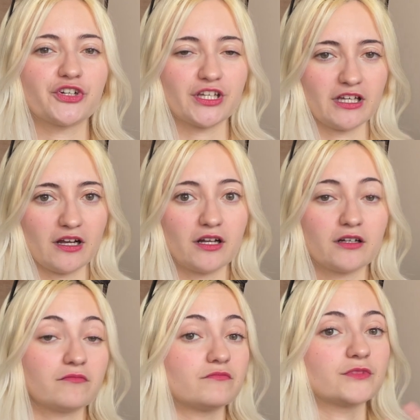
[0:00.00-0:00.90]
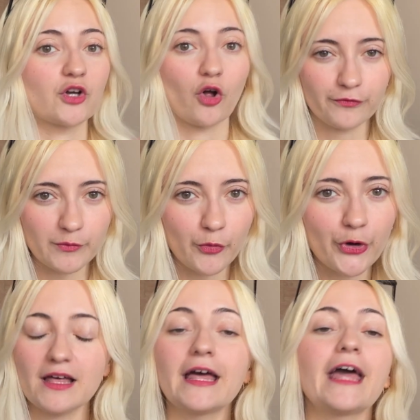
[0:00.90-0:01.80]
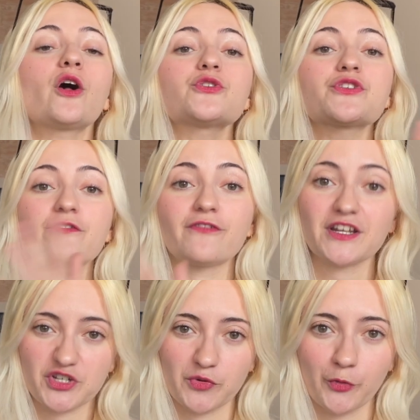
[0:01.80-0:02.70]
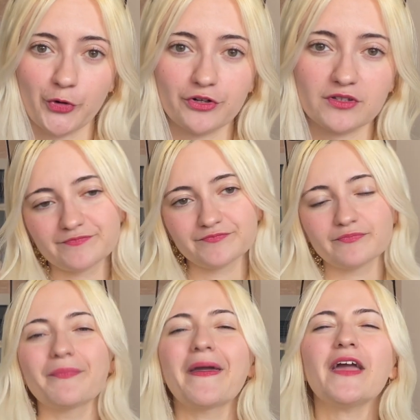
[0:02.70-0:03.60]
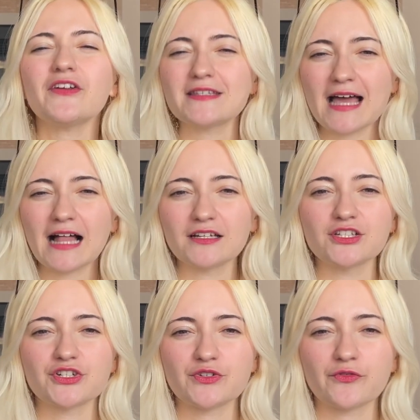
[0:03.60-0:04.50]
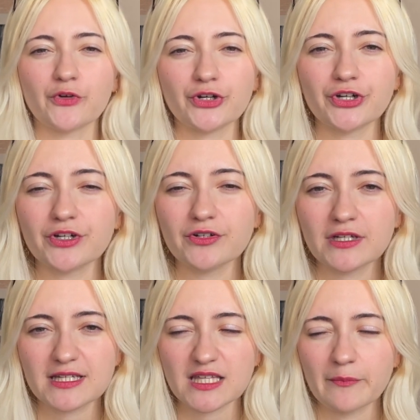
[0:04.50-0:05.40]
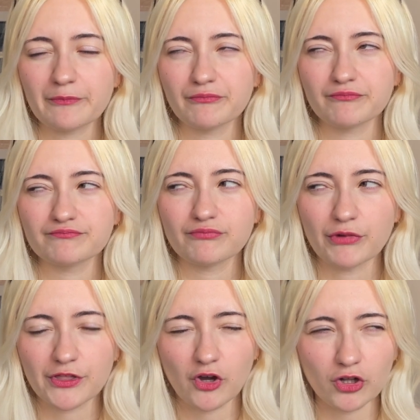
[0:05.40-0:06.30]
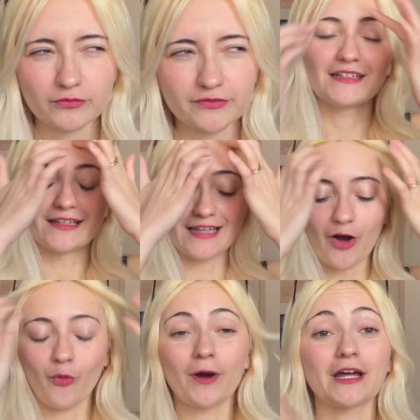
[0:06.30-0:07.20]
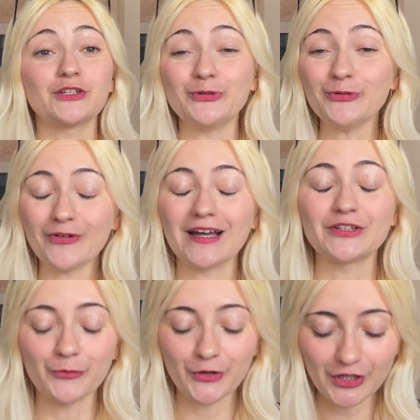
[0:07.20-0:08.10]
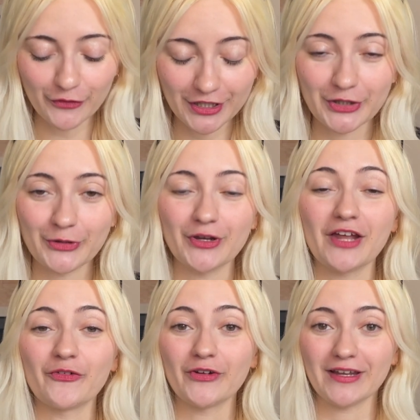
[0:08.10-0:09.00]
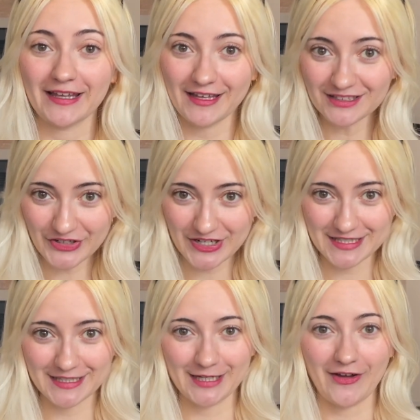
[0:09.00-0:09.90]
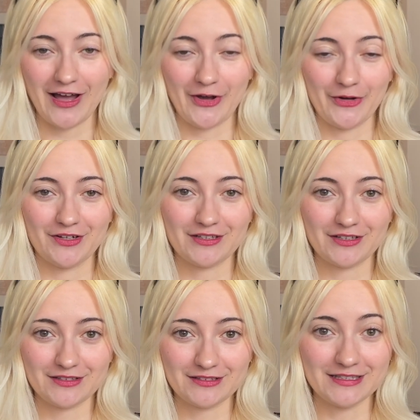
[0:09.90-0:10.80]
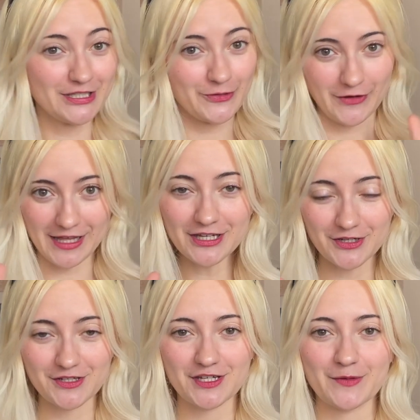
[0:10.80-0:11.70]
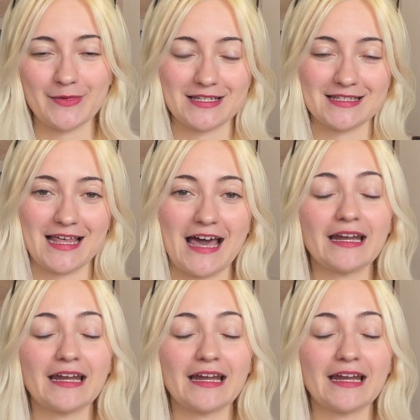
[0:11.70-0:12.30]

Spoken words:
in the golfing world and also the fashion world. Very challengers of her, except with golf. Now, what I do find really, really cute and really interesting about this relationship is that